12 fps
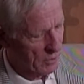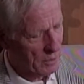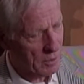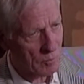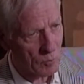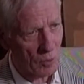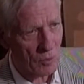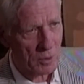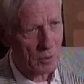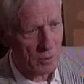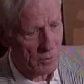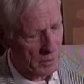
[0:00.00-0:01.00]
on it and roll
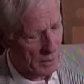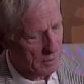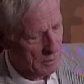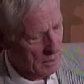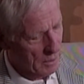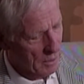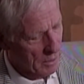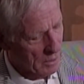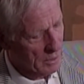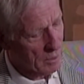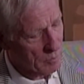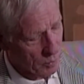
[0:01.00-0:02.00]
it on that,
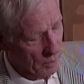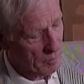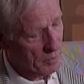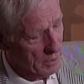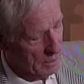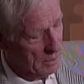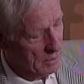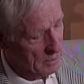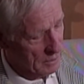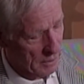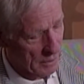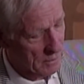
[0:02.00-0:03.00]
and then probably heat it
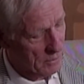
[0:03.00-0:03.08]
again,